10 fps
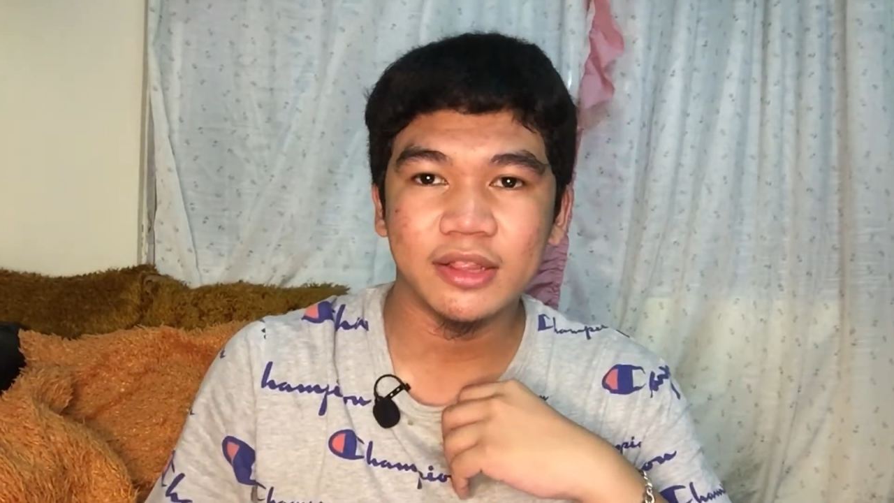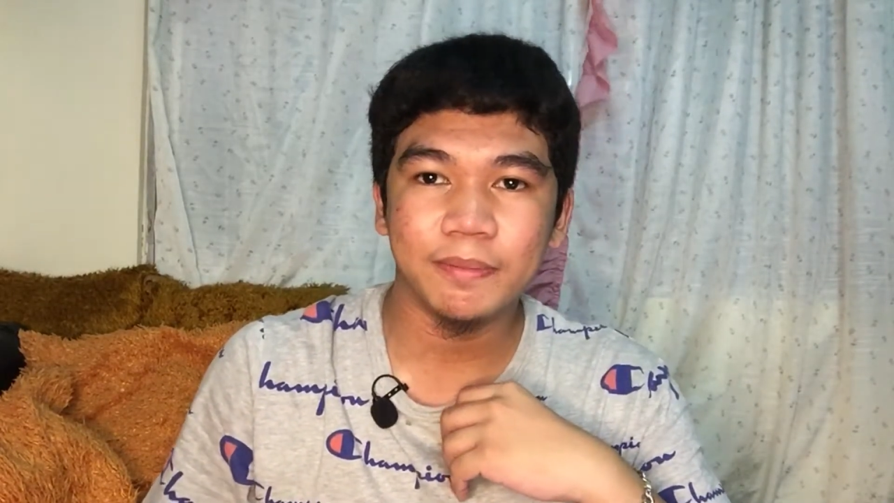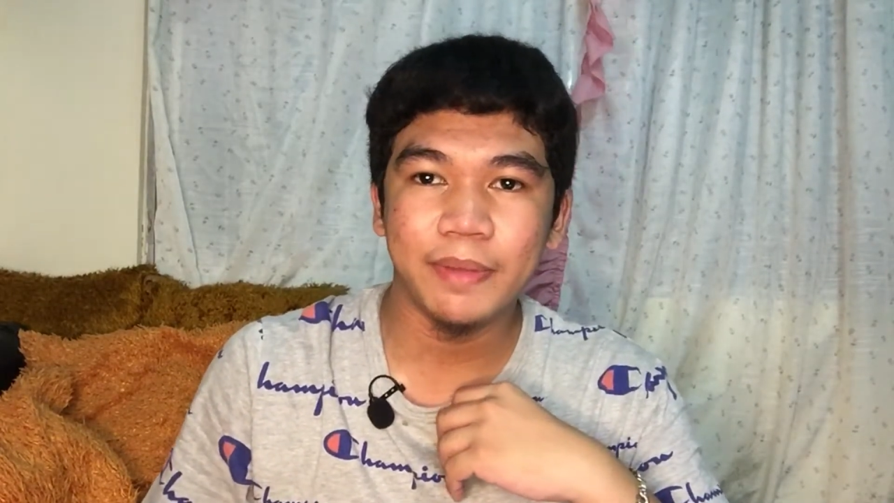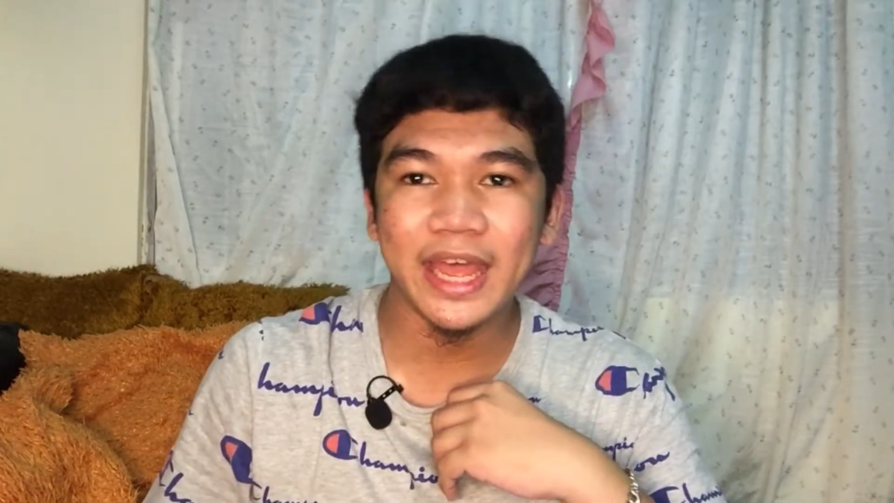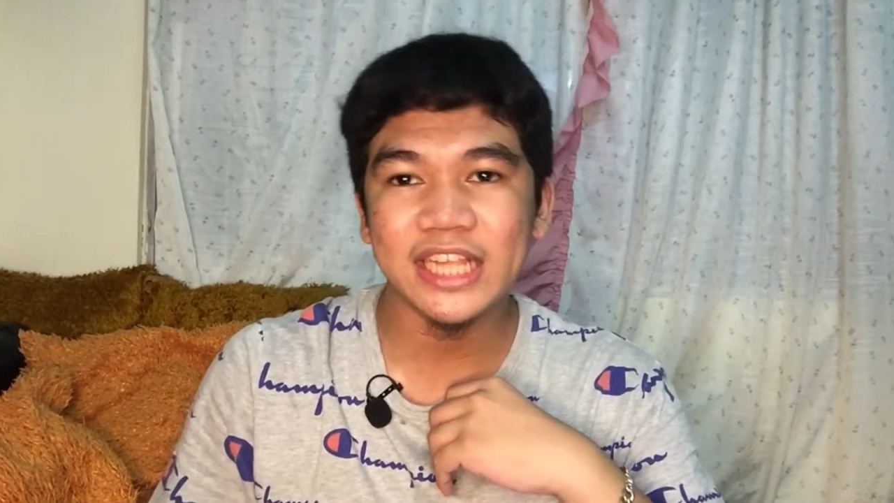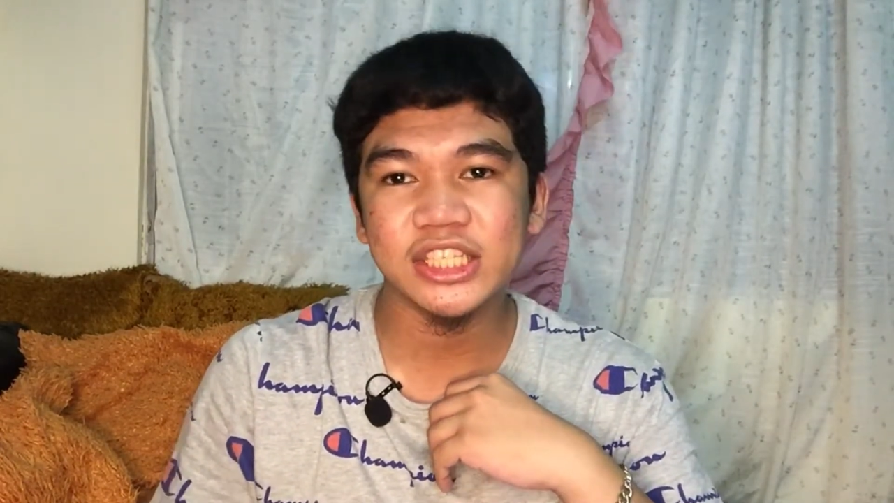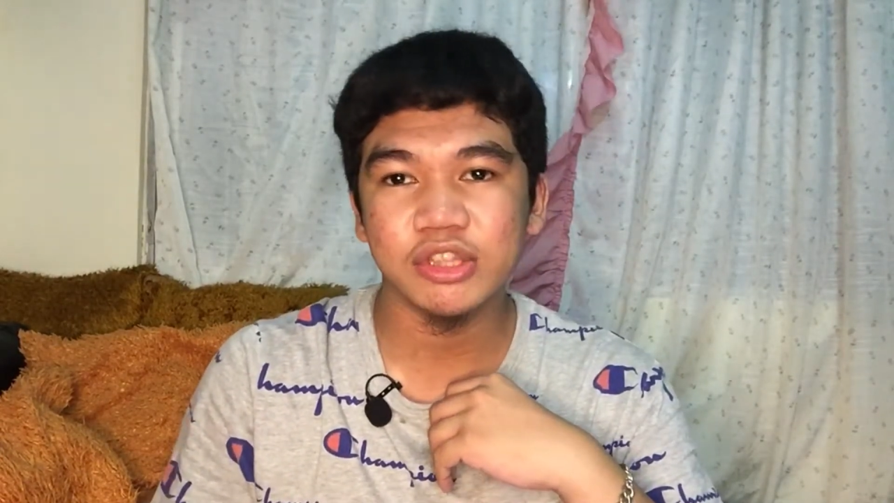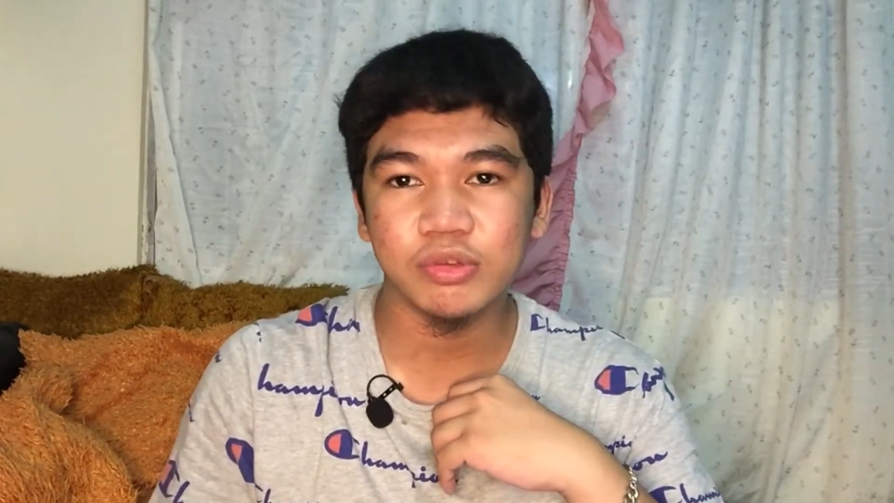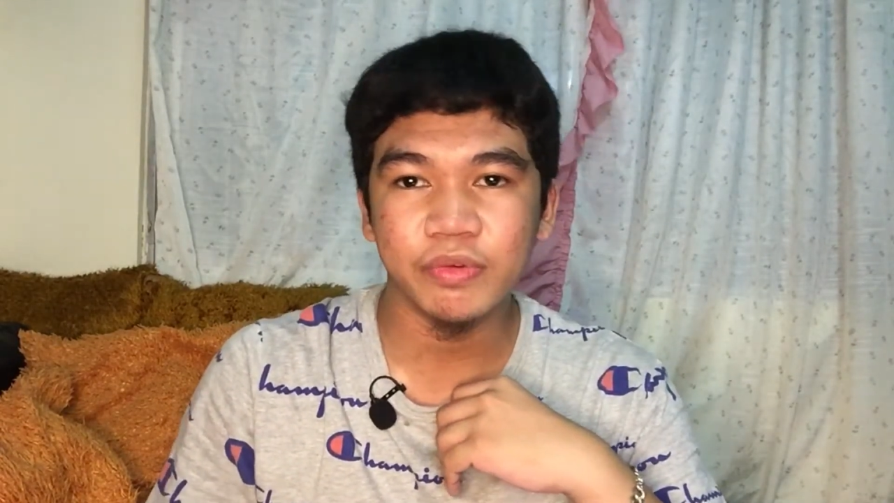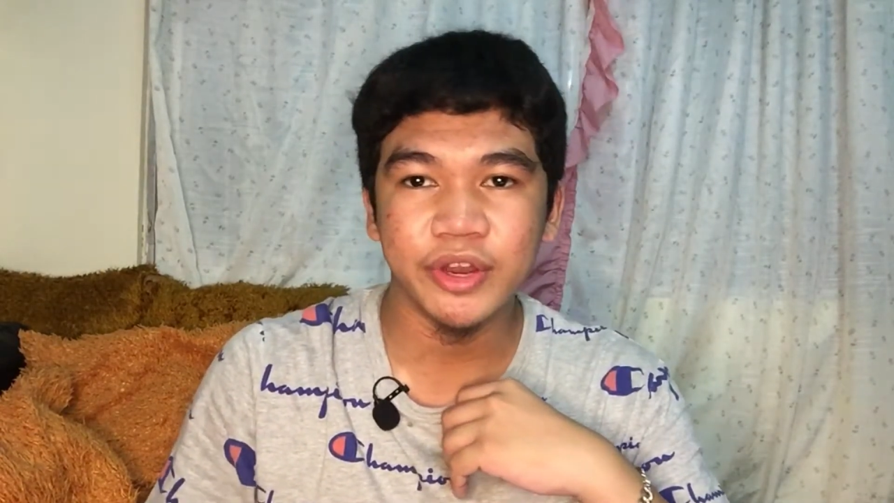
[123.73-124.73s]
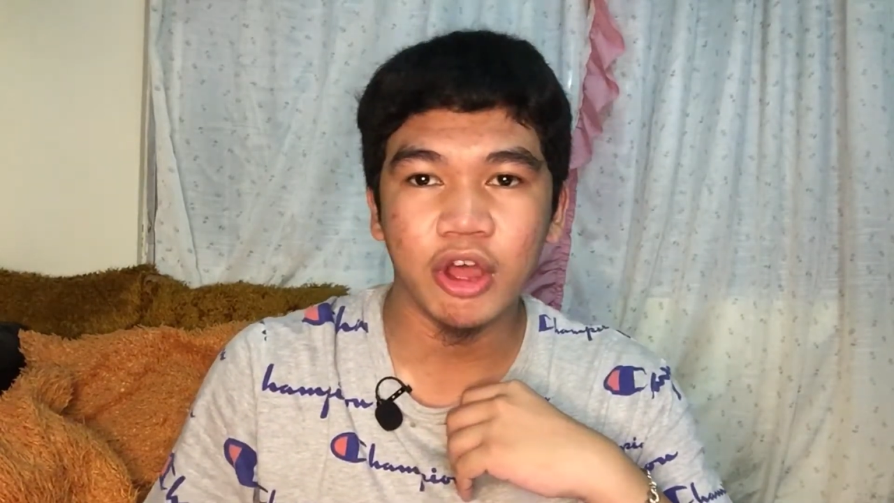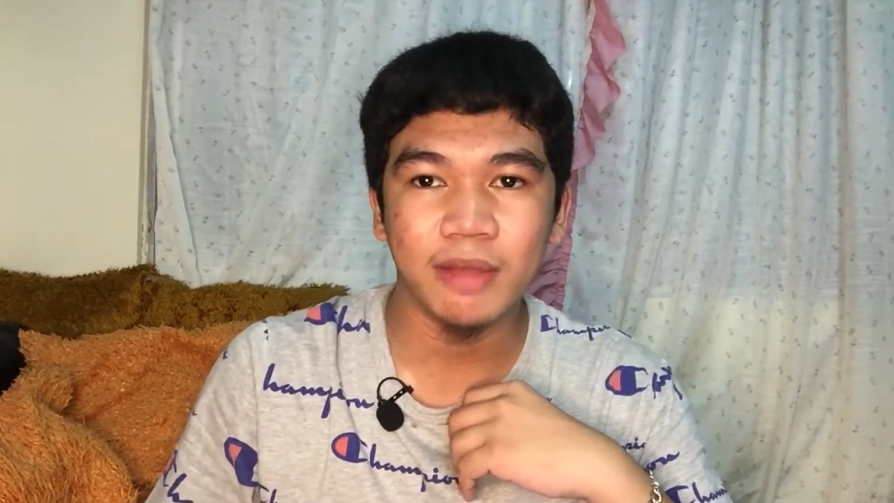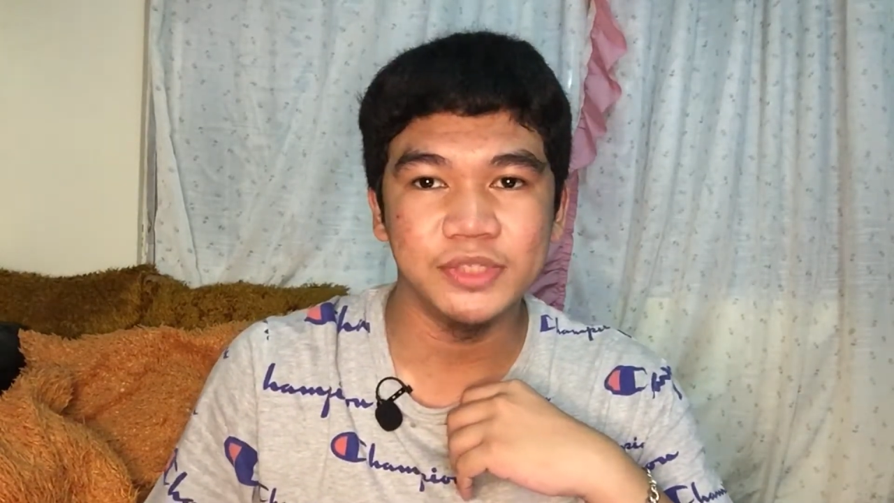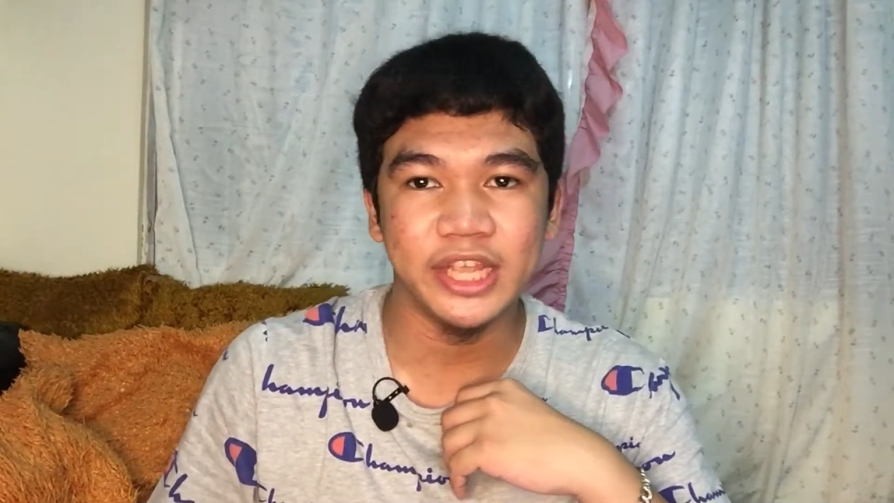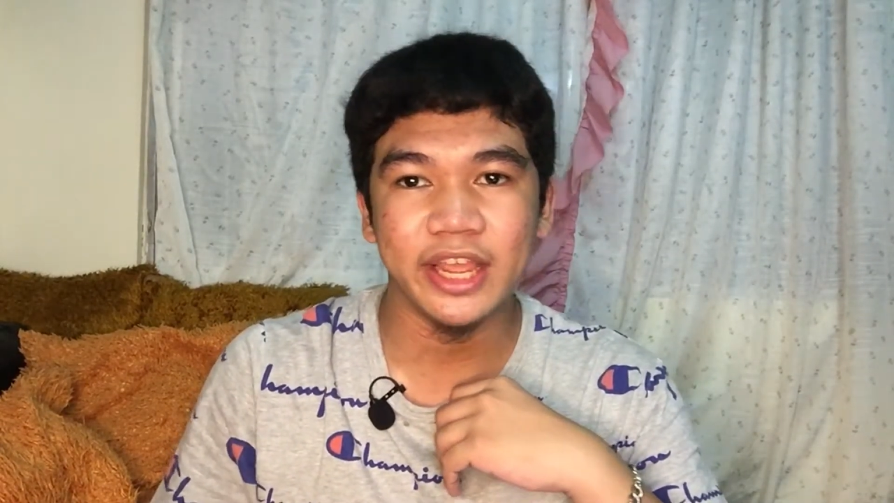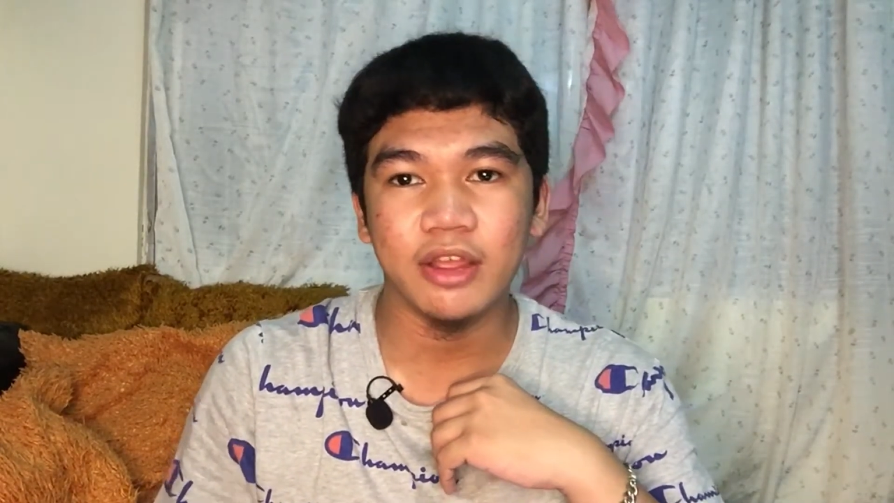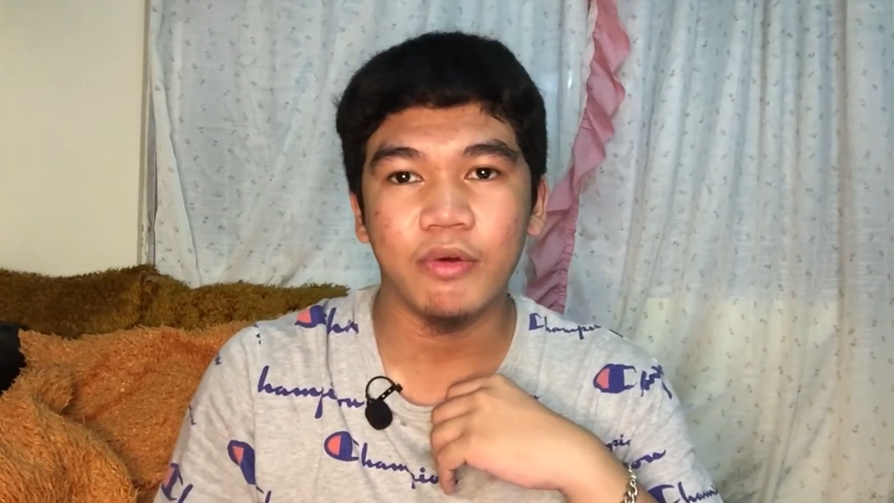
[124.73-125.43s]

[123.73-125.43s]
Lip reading: pass through an object,